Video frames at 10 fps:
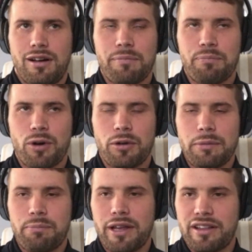I'm probably
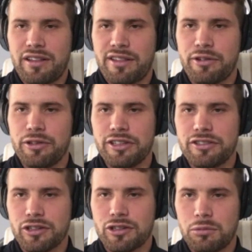better suited
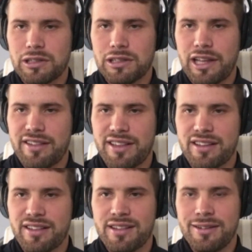to the cobble
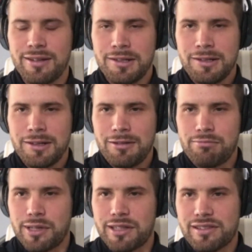classics,
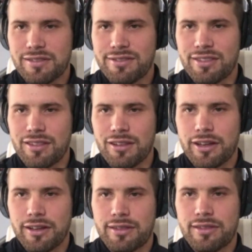but
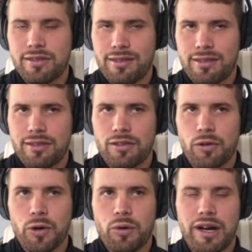it
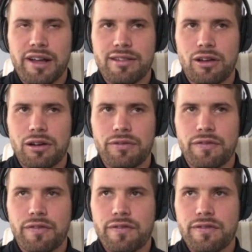requires a lot of
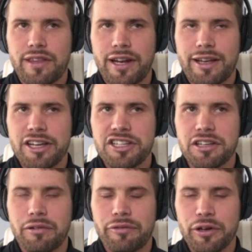
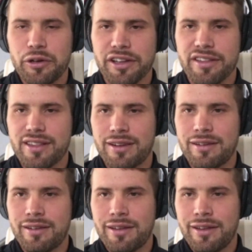dedication and focus, and